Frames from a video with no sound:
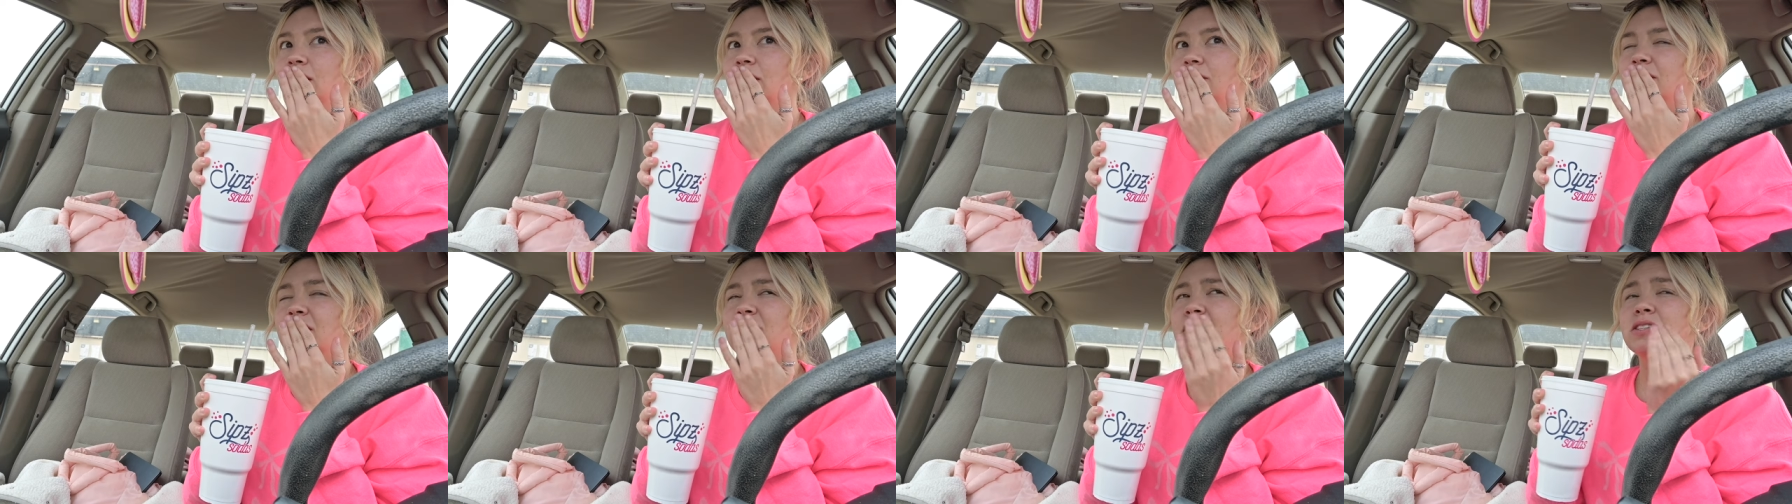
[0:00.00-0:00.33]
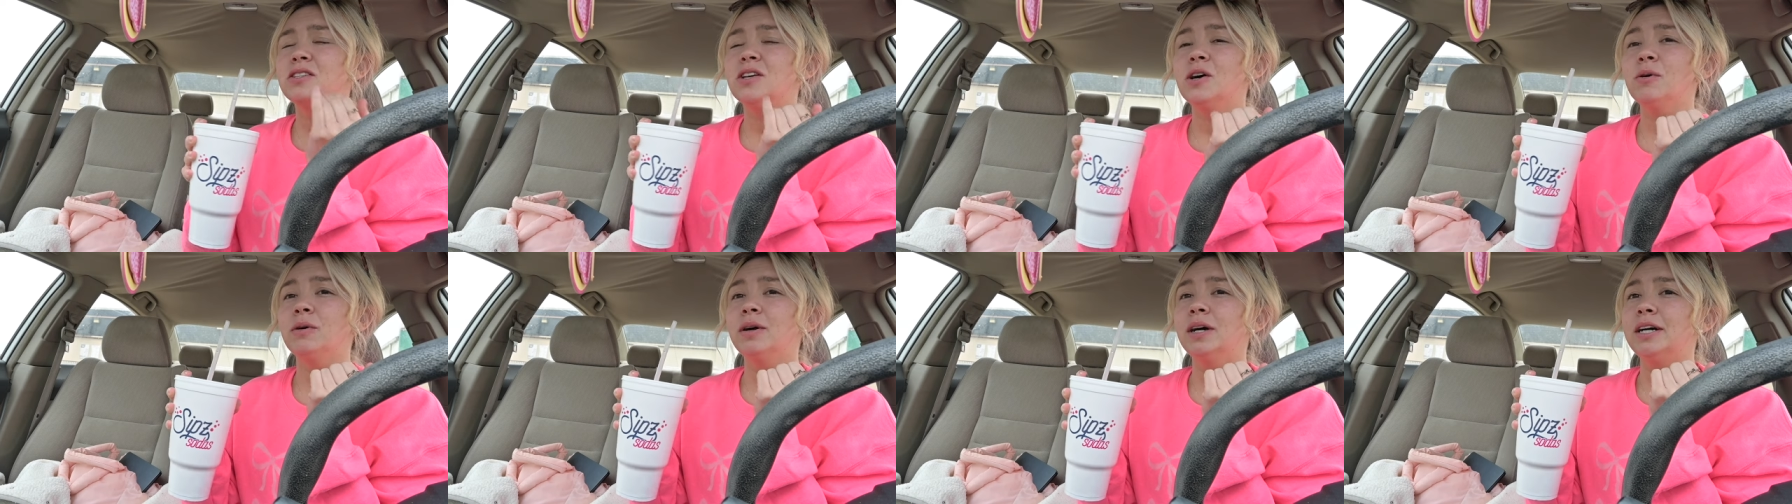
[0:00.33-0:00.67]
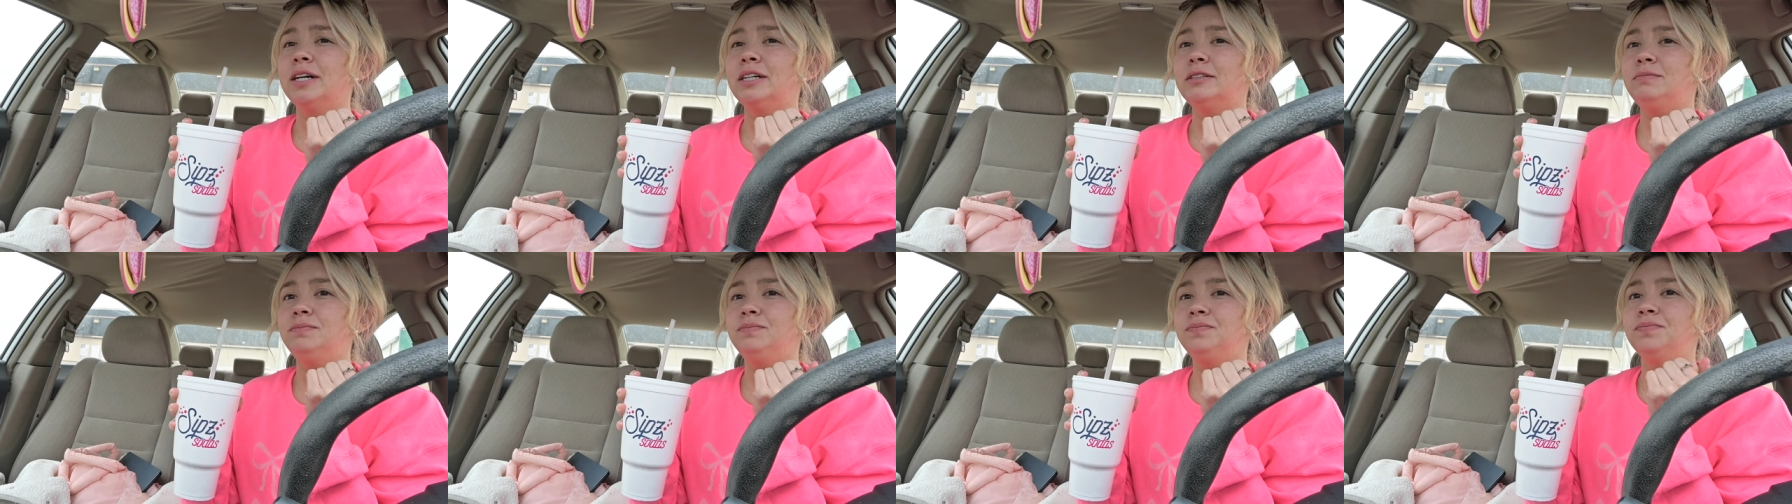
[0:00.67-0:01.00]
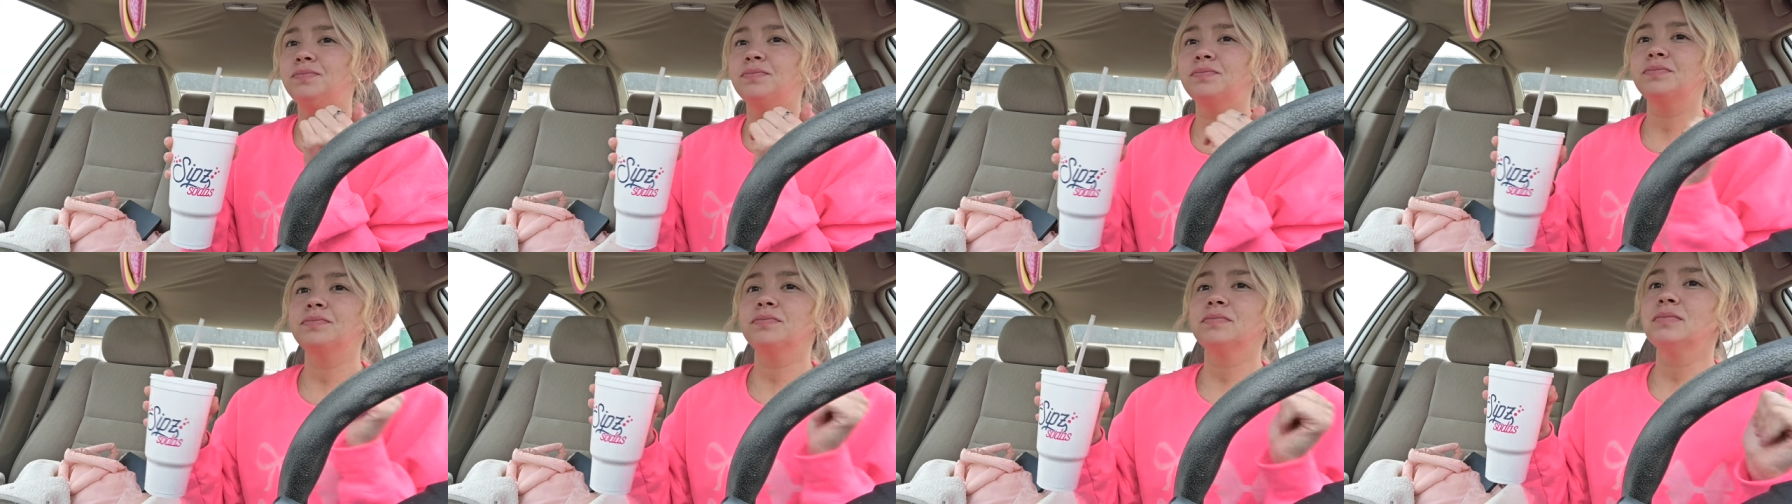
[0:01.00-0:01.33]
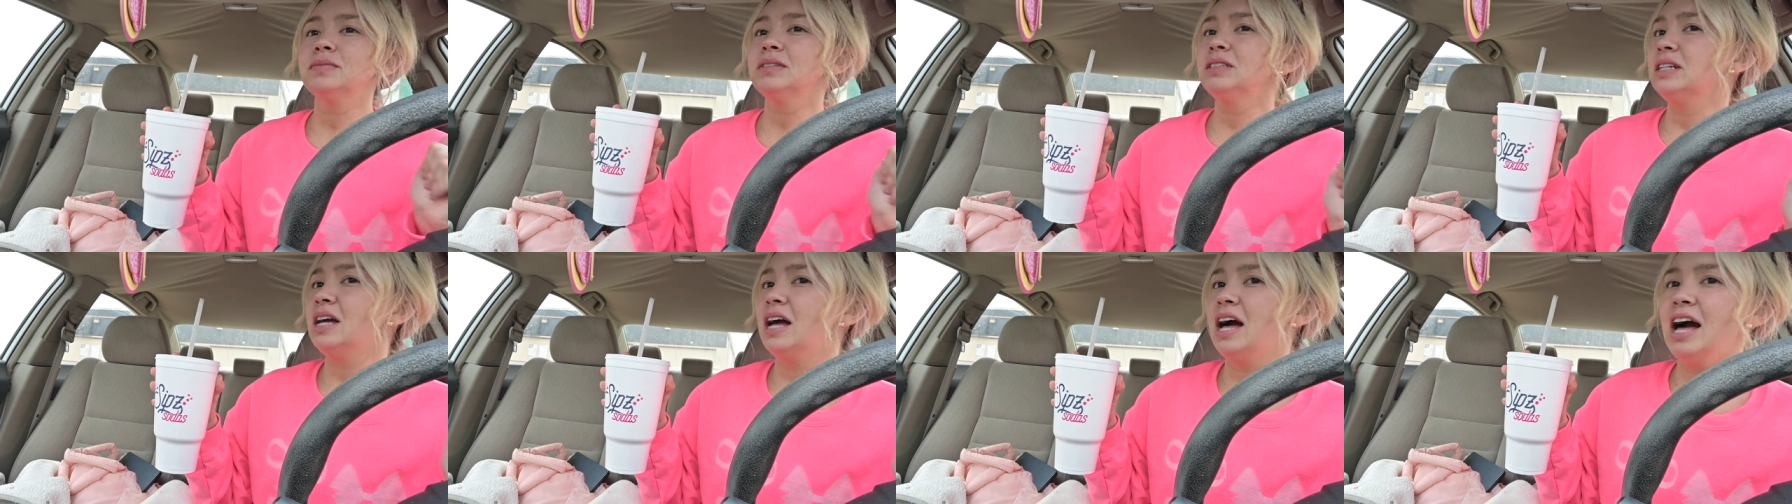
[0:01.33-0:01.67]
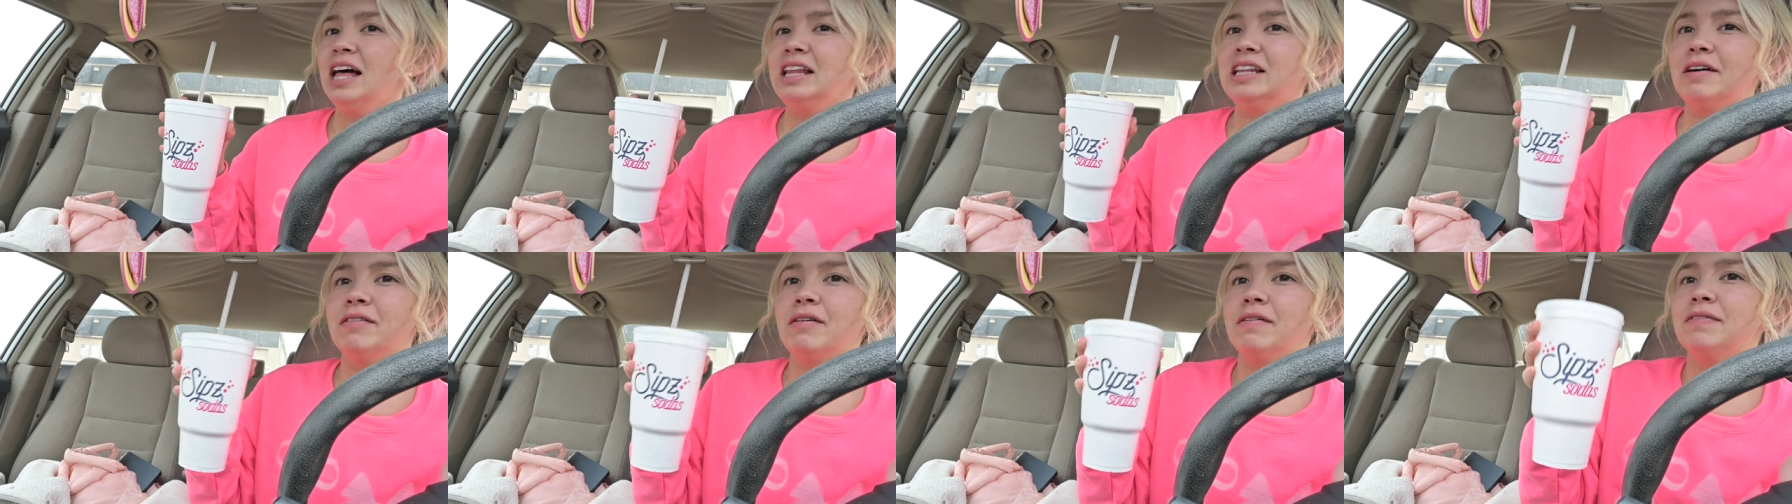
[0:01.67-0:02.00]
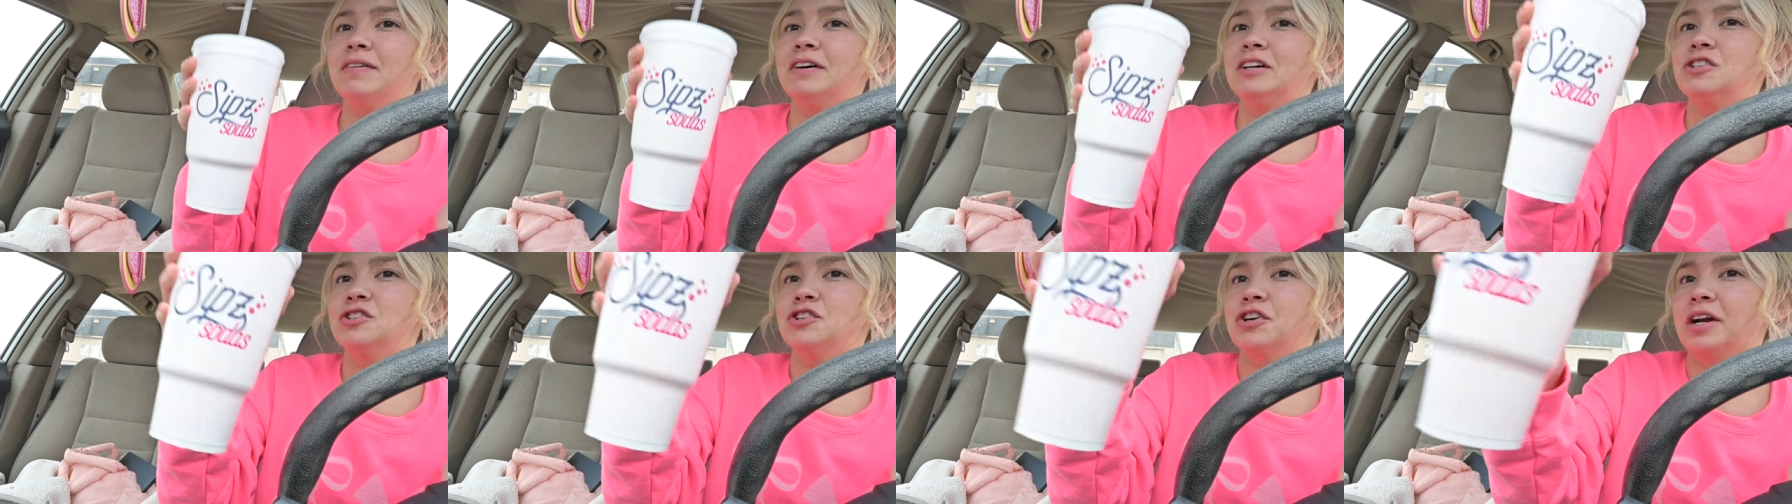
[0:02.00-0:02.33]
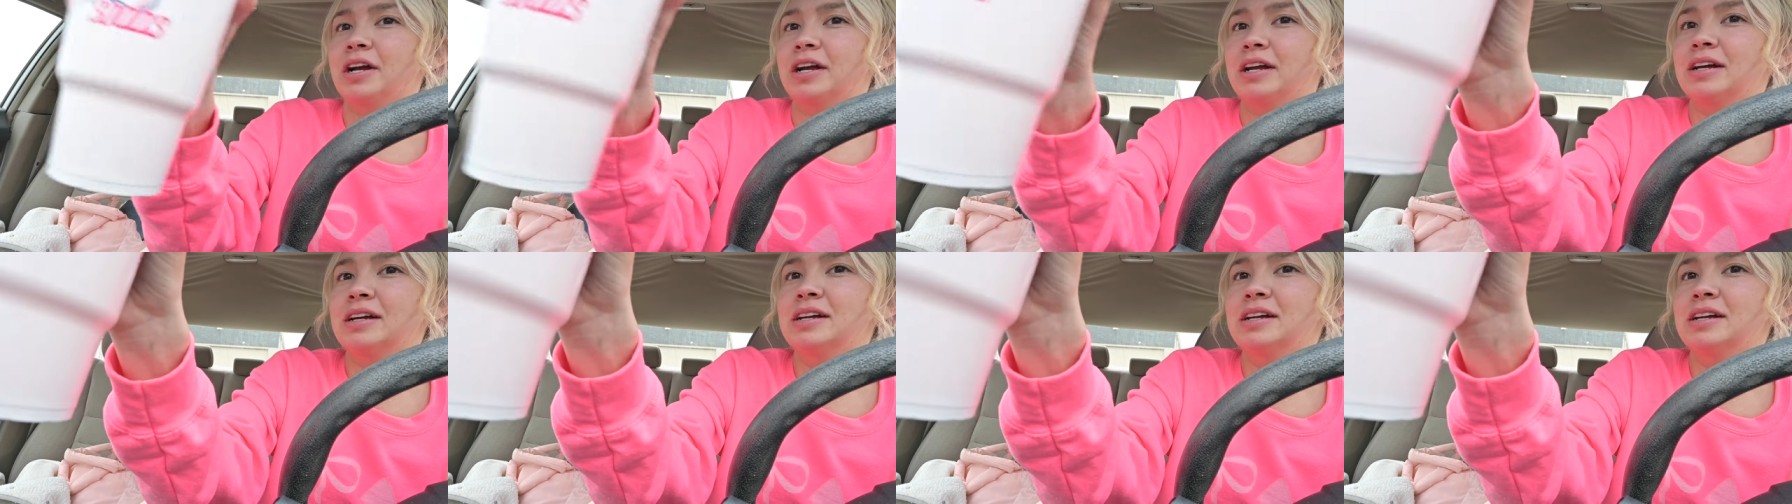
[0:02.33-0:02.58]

That's so good. I love a fun drink.